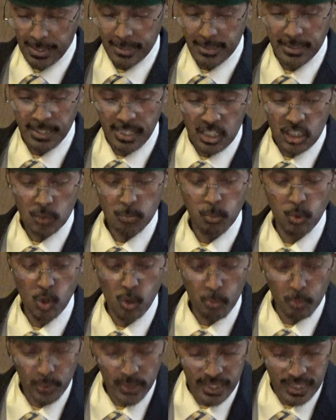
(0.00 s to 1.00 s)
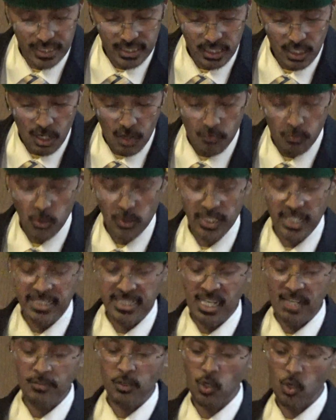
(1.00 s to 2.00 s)
This blueprint for the
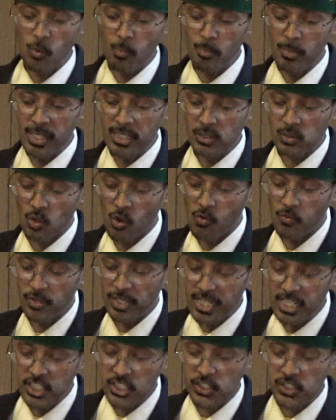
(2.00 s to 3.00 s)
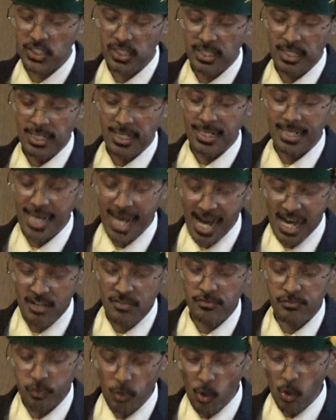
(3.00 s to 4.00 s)
development of each
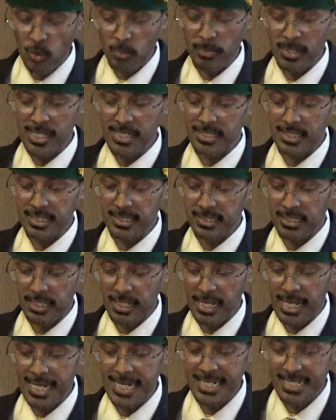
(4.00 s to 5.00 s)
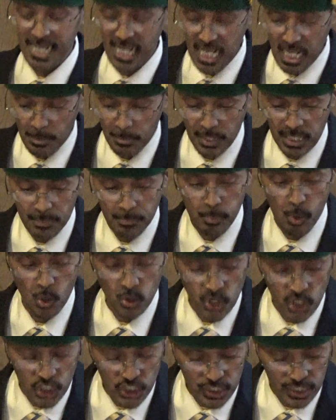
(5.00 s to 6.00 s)
life form is indelibly
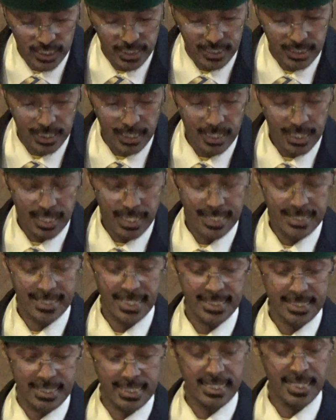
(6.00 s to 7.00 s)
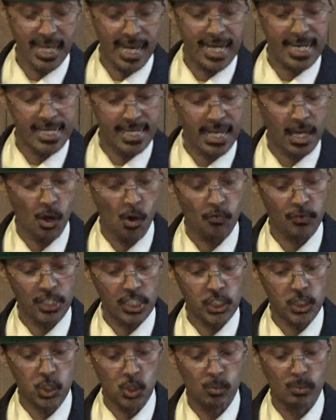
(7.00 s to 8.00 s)
positioned in the DNA of
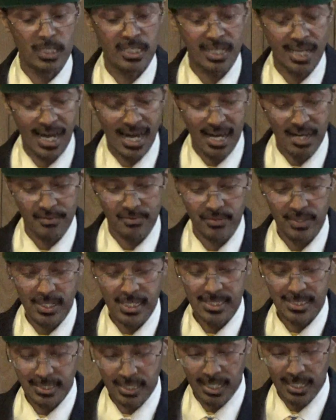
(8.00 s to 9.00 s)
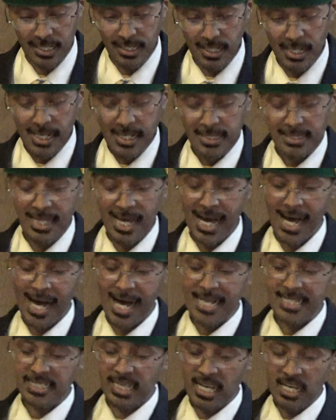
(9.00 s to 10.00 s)
each human life cell that
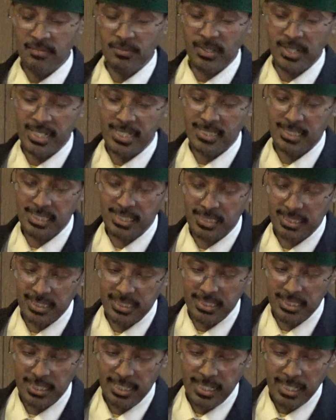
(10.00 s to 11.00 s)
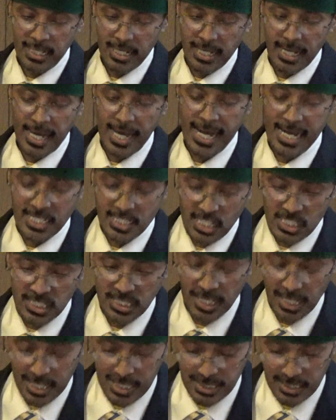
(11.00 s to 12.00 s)
has ever existed,
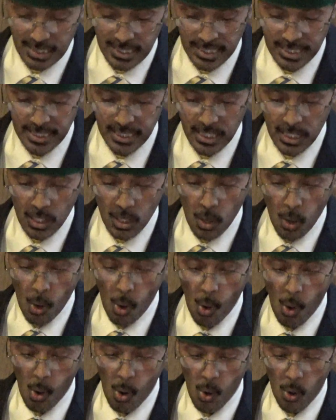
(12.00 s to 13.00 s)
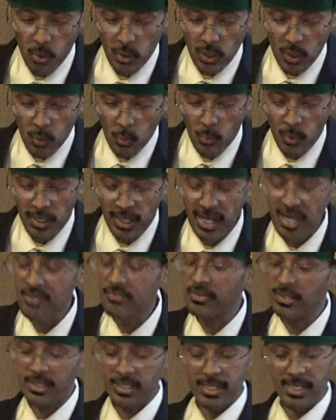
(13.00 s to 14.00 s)
exists currently, or will
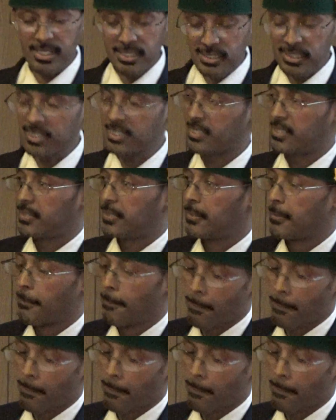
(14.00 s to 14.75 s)
ever exist.